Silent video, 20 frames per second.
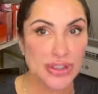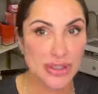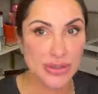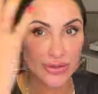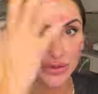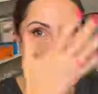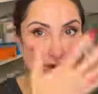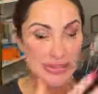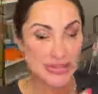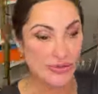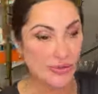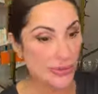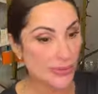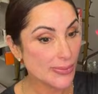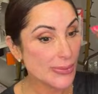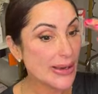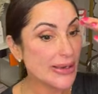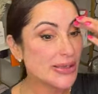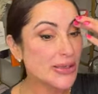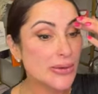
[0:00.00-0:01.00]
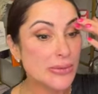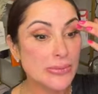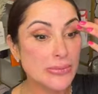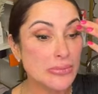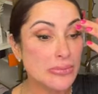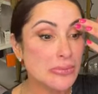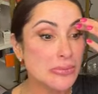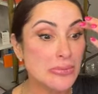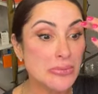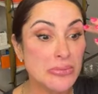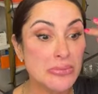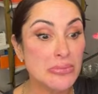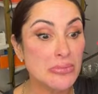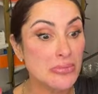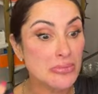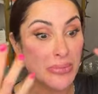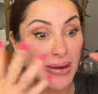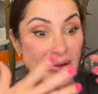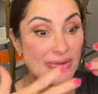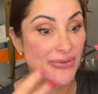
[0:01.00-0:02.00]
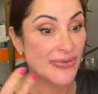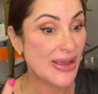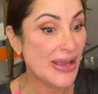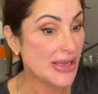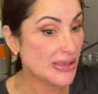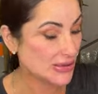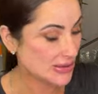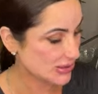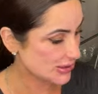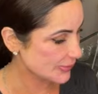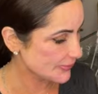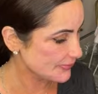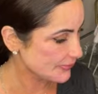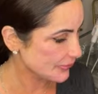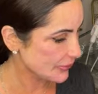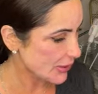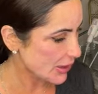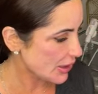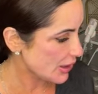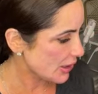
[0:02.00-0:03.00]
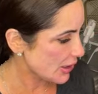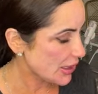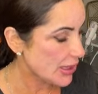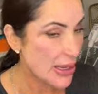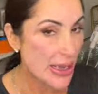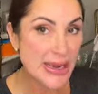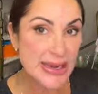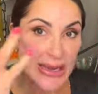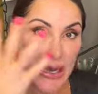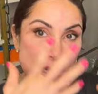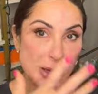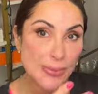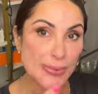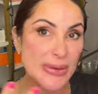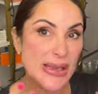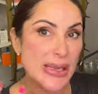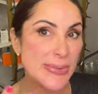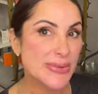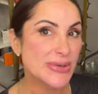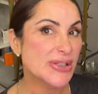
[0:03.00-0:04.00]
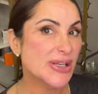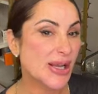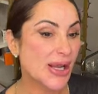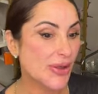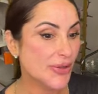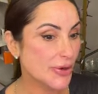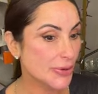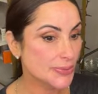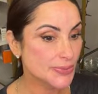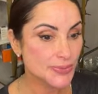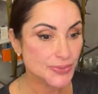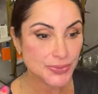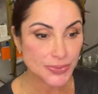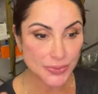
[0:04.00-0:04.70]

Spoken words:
transformed my face and help keep it together.